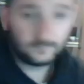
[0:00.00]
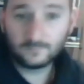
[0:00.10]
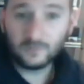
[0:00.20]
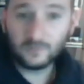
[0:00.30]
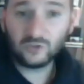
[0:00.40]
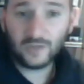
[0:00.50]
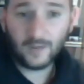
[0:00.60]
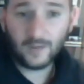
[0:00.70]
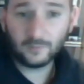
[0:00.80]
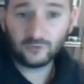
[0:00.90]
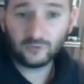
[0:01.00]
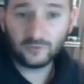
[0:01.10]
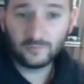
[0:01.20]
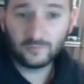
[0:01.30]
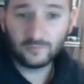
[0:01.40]
Mission accomplished.
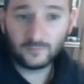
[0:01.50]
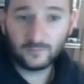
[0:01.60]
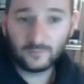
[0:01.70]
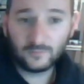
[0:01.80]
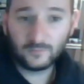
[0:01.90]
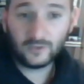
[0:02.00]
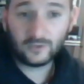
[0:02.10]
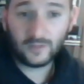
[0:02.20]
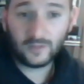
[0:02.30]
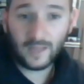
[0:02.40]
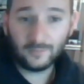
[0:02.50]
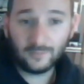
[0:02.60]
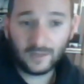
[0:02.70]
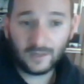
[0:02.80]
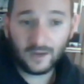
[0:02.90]
Sneaker Freaker collabs. I
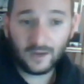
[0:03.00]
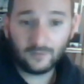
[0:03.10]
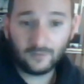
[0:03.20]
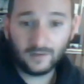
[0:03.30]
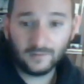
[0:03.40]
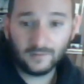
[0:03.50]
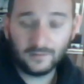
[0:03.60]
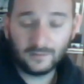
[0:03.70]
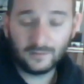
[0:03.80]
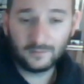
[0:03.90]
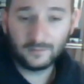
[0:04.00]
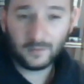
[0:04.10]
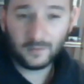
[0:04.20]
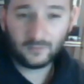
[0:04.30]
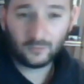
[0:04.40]
got them finally. Maybe I'll look for
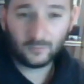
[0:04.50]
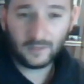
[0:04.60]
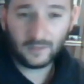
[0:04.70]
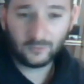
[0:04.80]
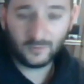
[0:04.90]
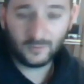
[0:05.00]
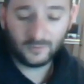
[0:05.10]
those black joints.